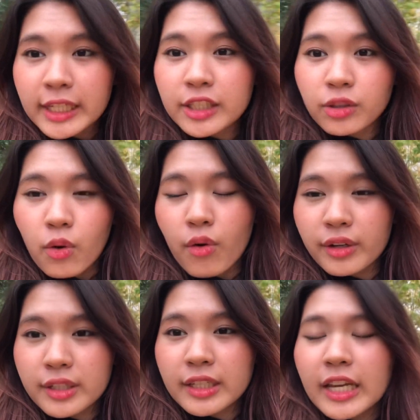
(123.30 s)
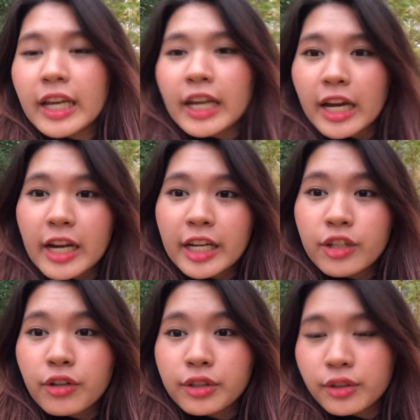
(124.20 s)
scores in
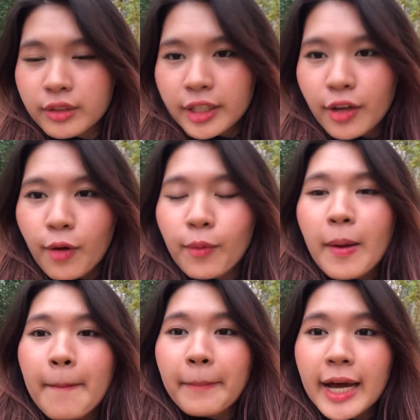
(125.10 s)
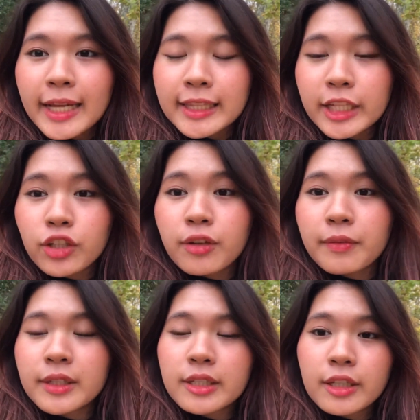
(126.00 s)
your Duolingo, but the
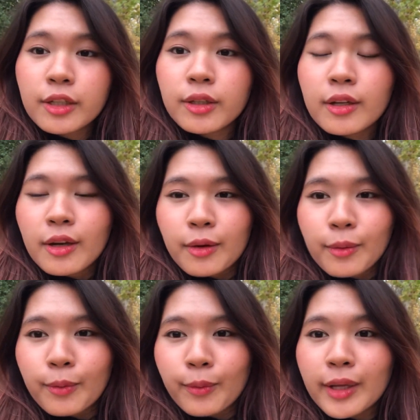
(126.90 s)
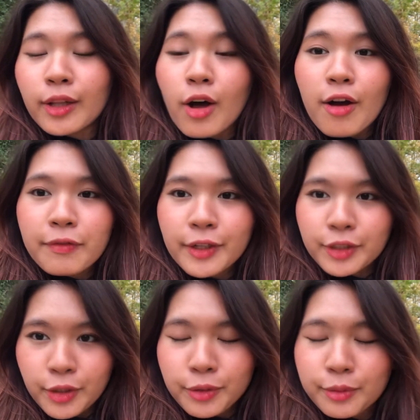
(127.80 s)
university will offer
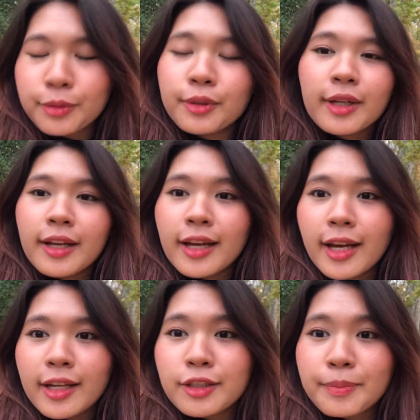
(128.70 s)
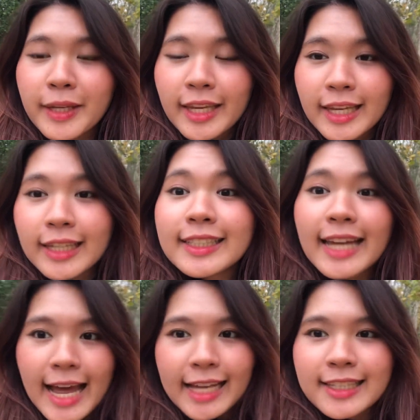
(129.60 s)
you a speaking
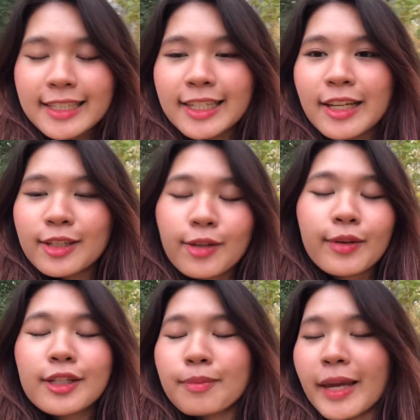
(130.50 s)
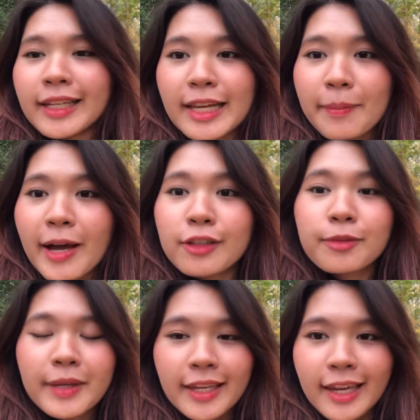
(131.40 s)
test. So it's mainly about
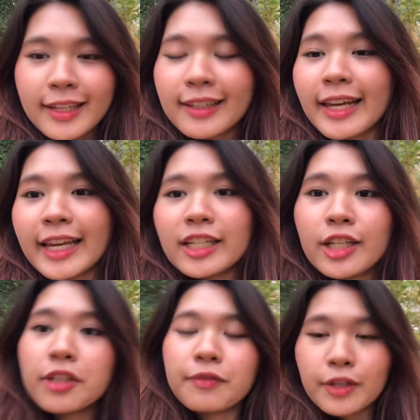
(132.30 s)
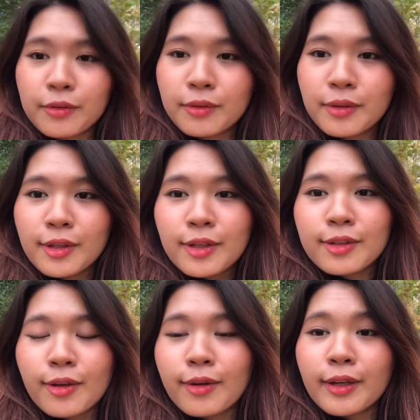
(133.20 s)
speaking, like an interview.
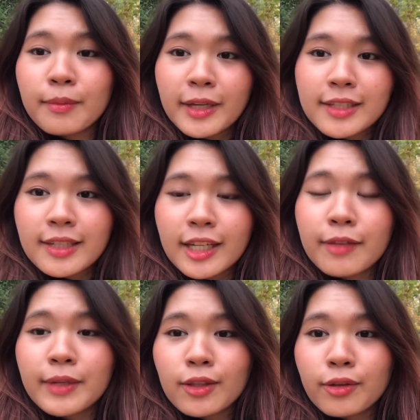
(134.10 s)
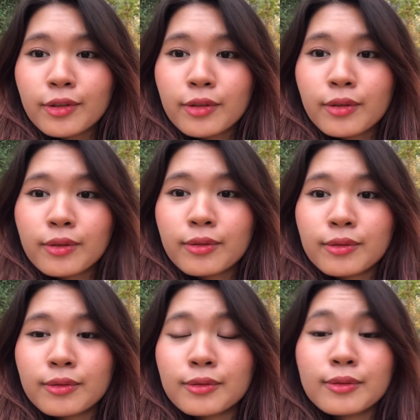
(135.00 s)
So it means that even though
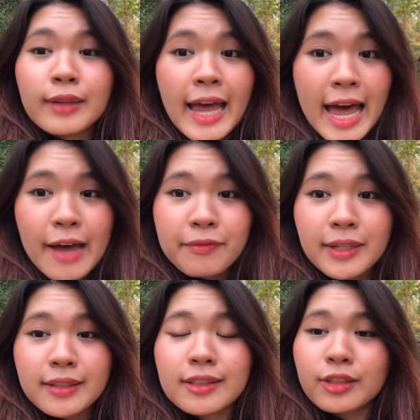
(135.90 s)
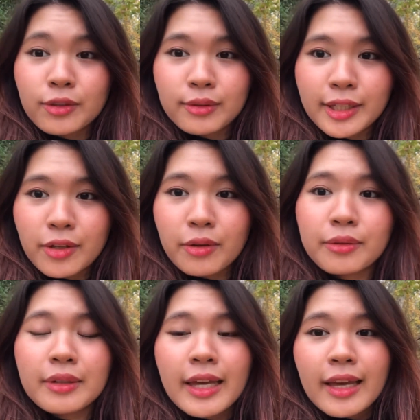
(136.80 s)
you have a Duolingo
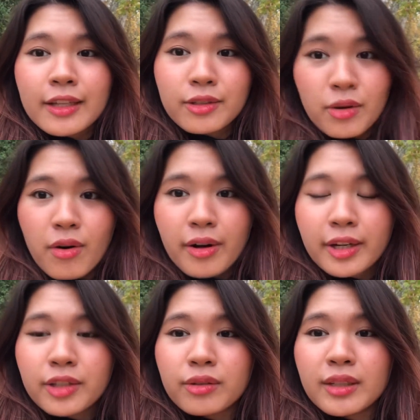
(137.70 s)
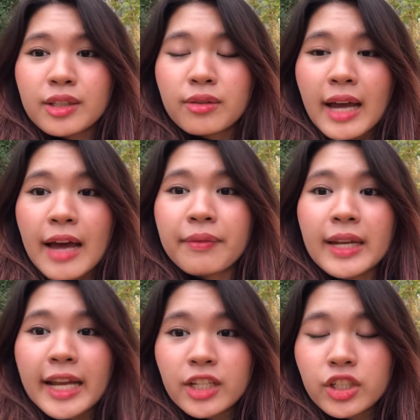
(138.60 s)
score, you need to have an
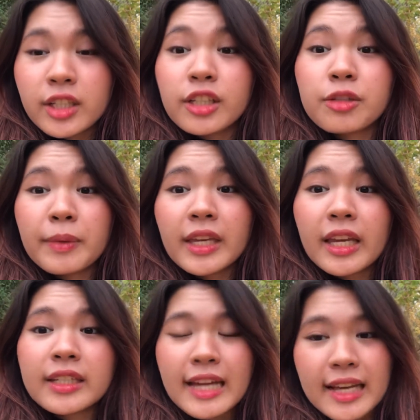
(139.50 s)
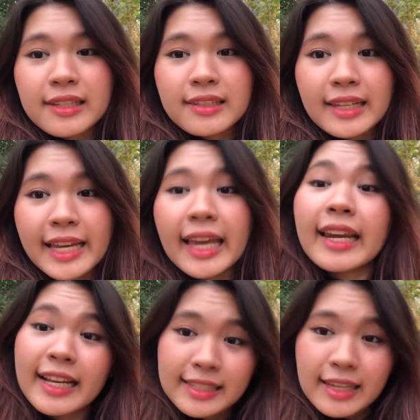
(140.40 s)
additional speaking test, like an
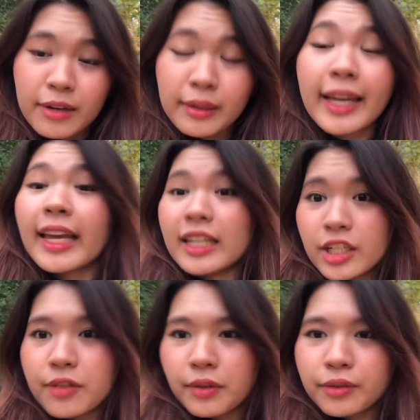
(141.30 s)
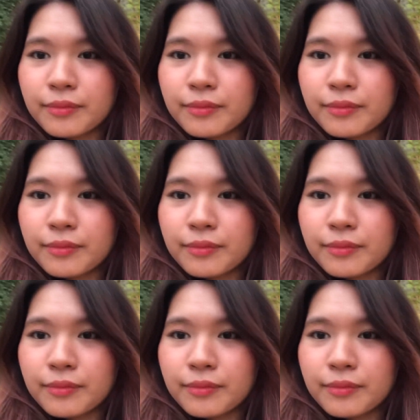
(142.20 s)
interview.